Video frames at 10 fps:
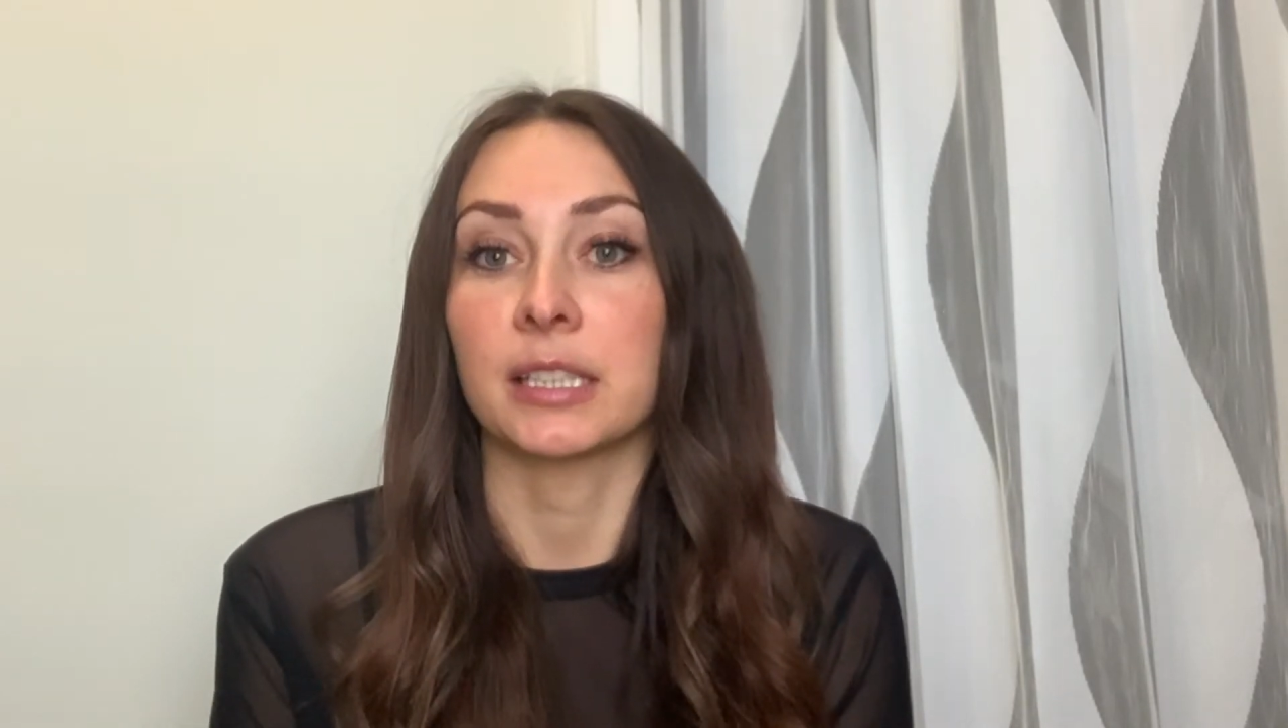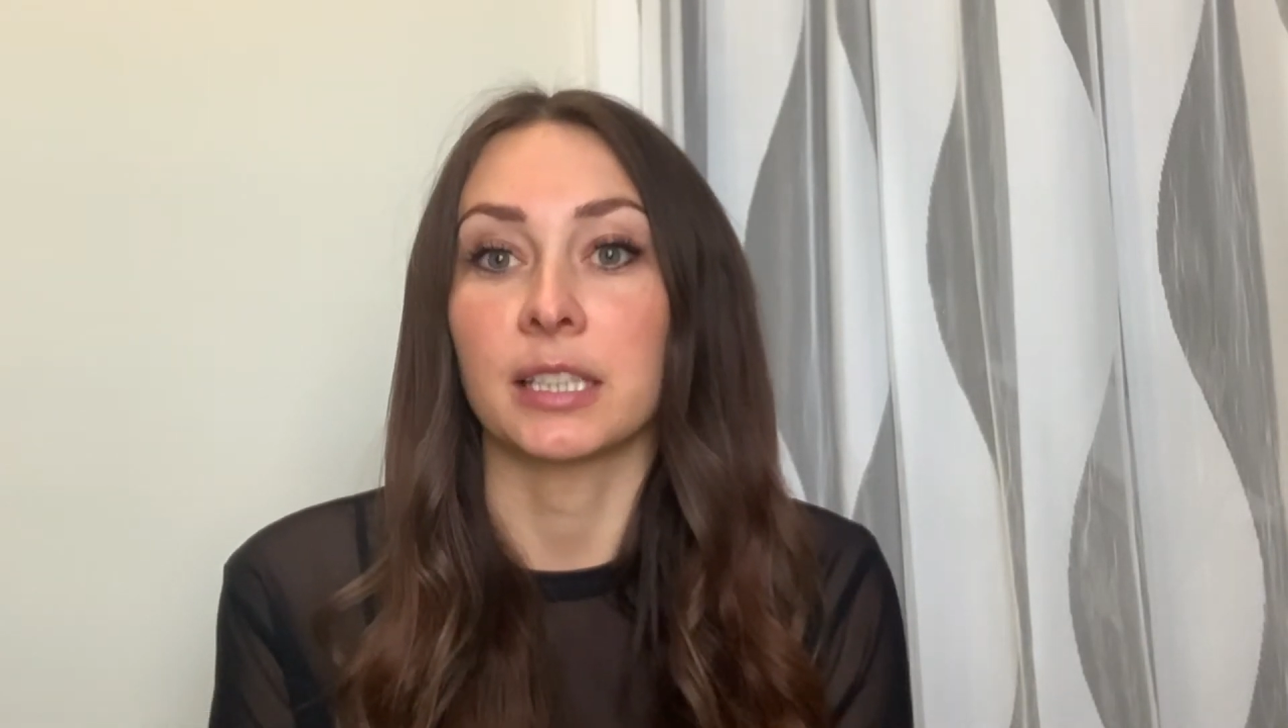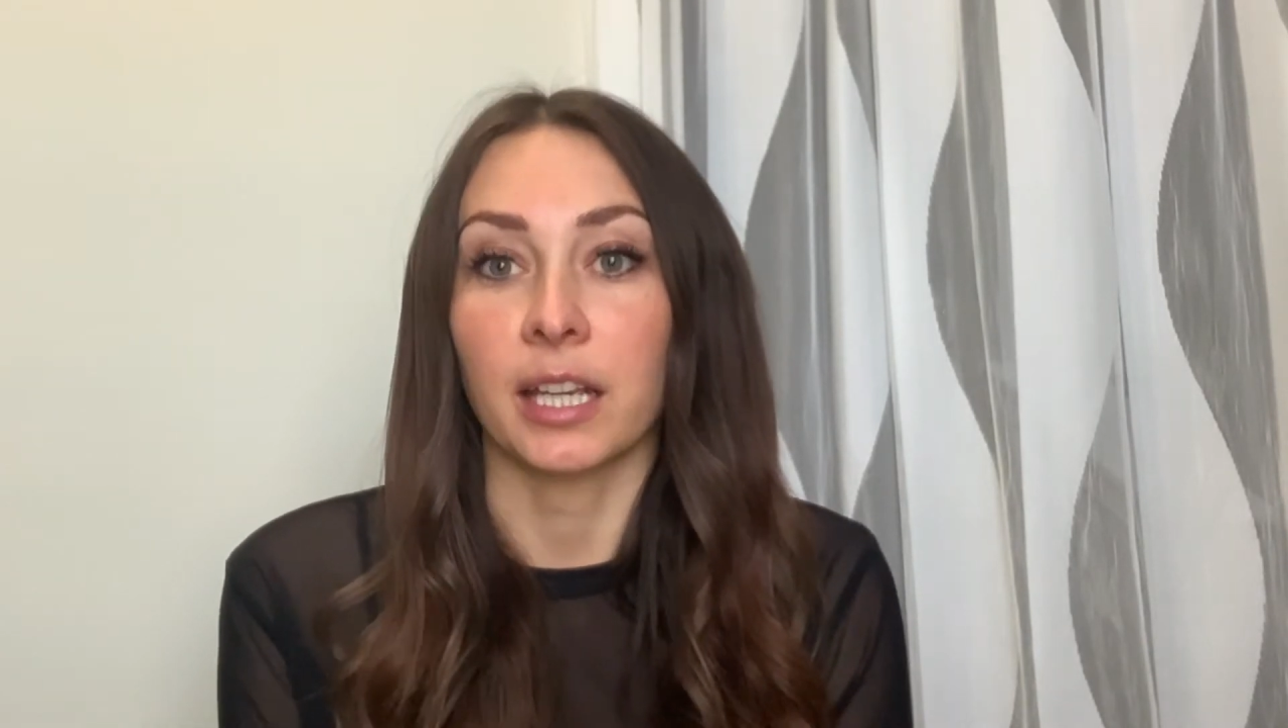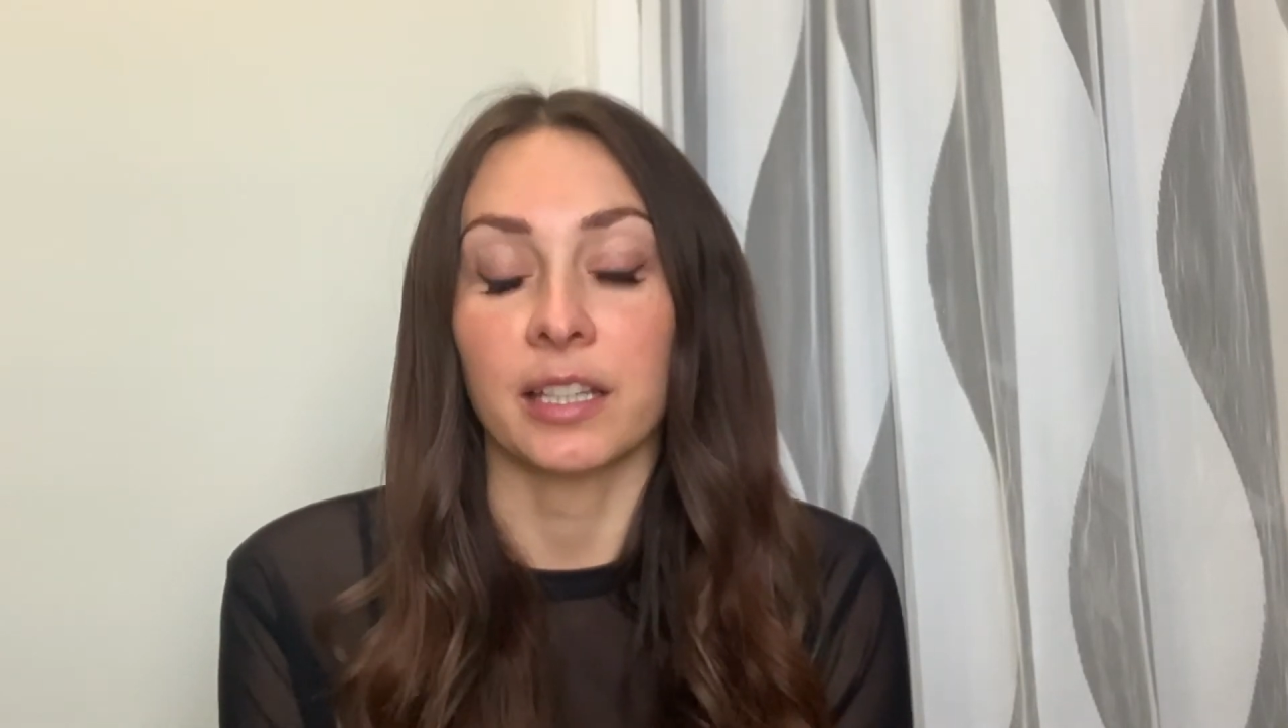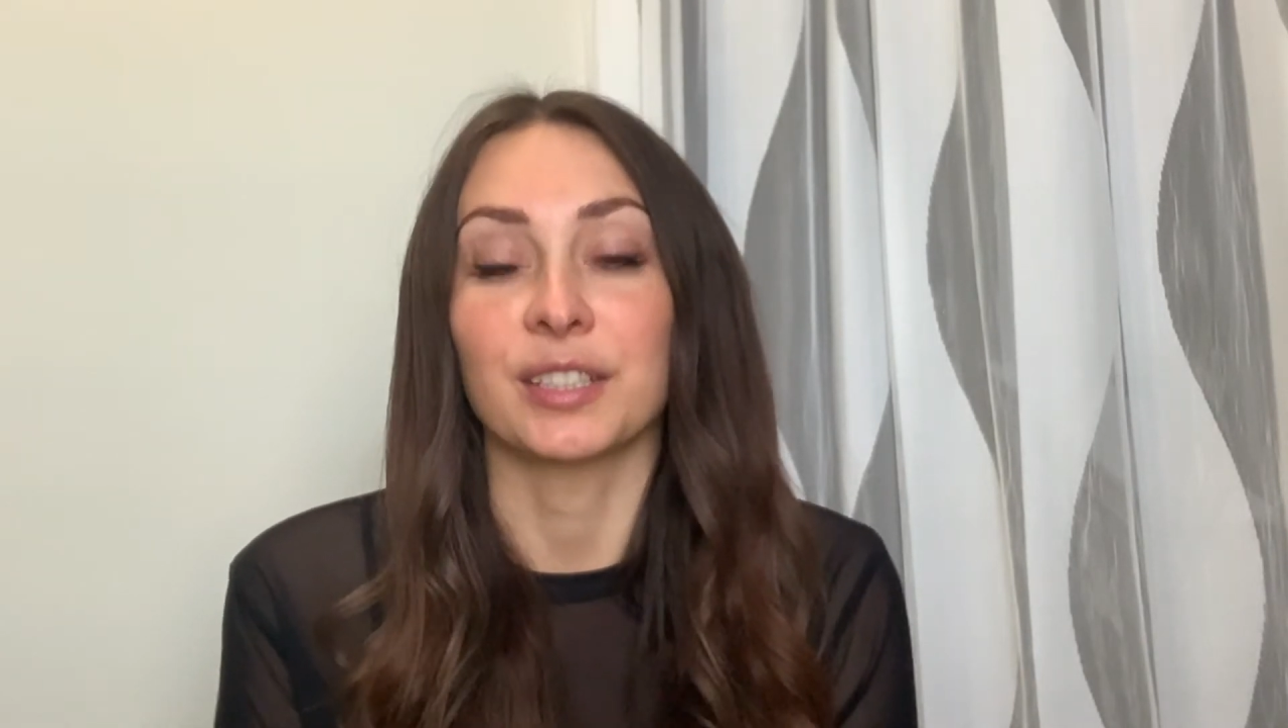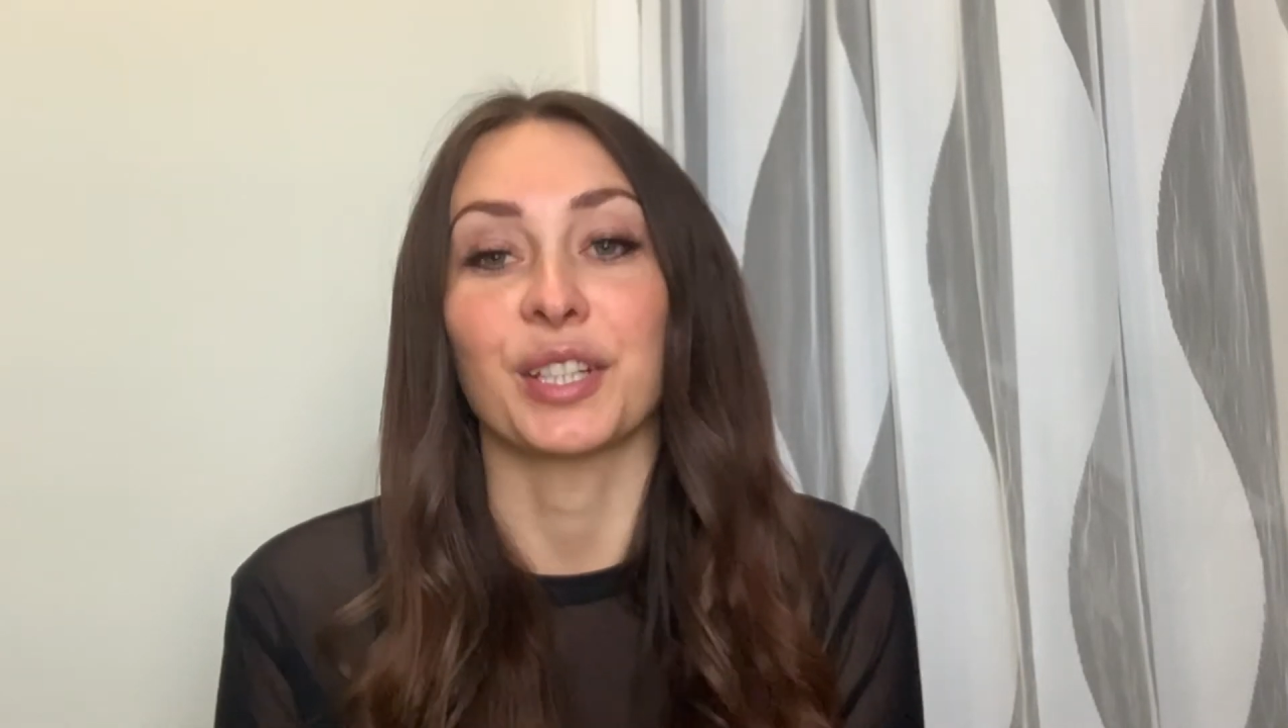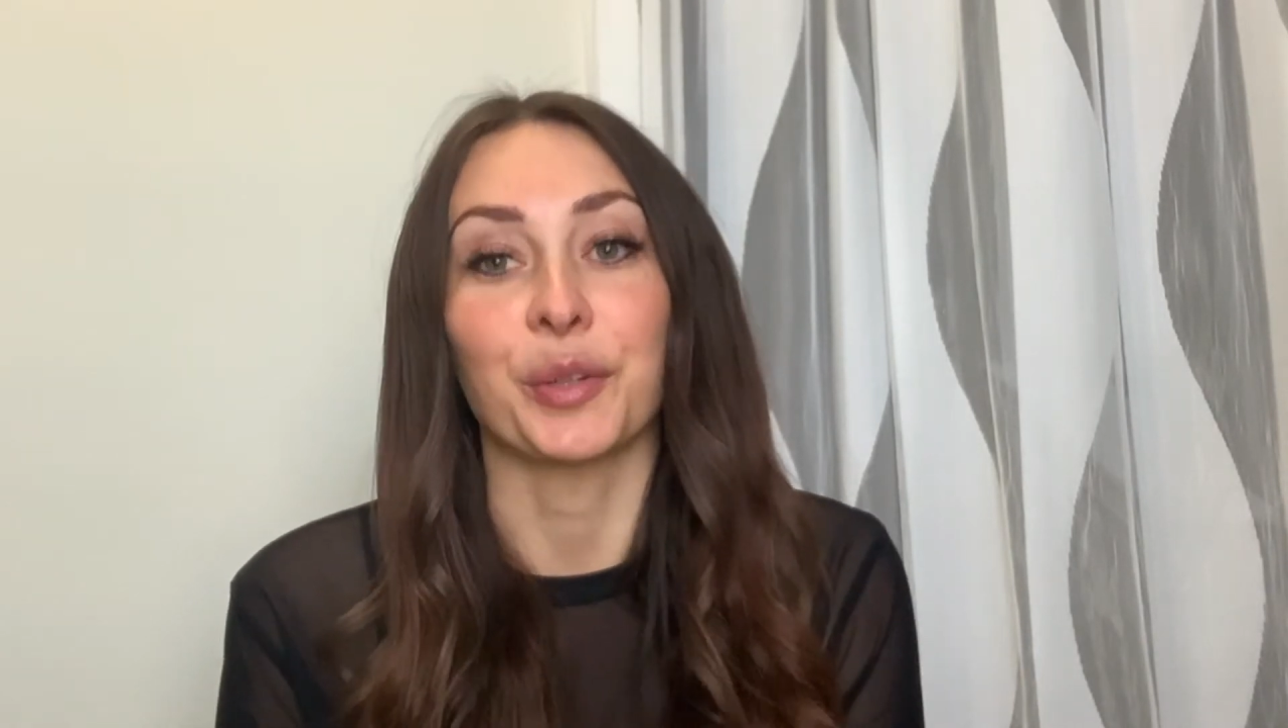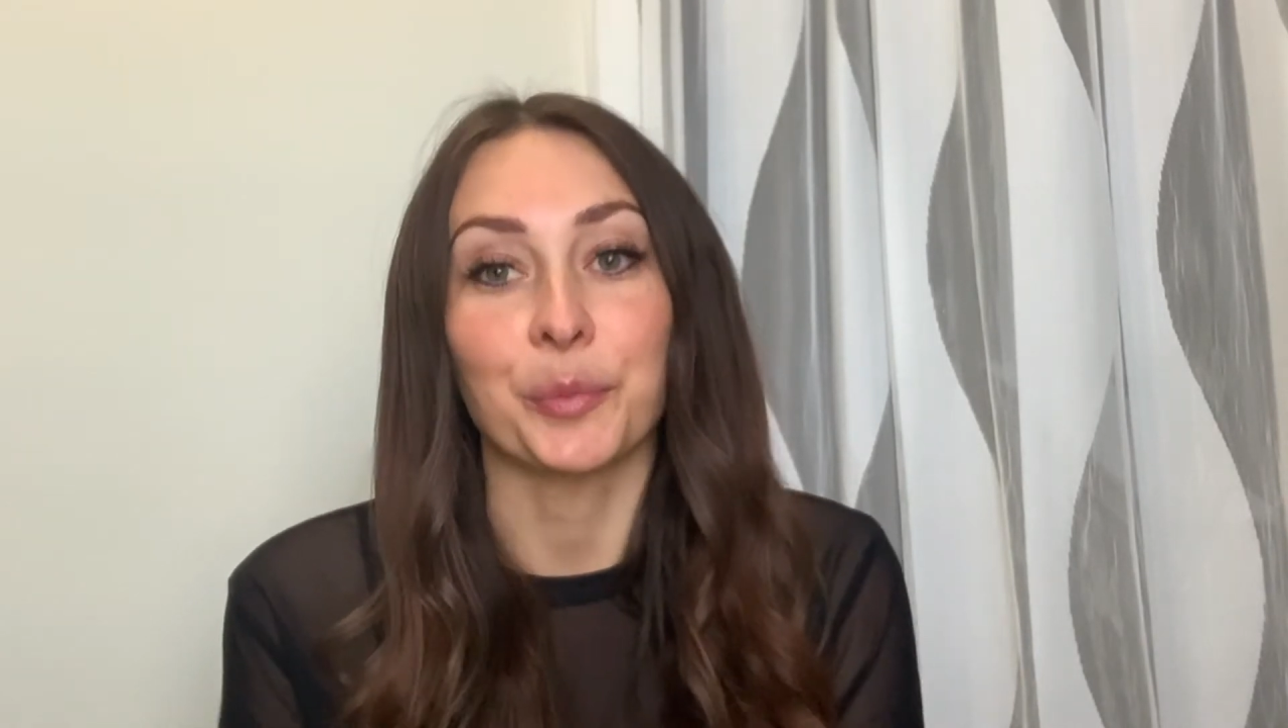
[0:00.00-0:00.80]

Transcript: the end it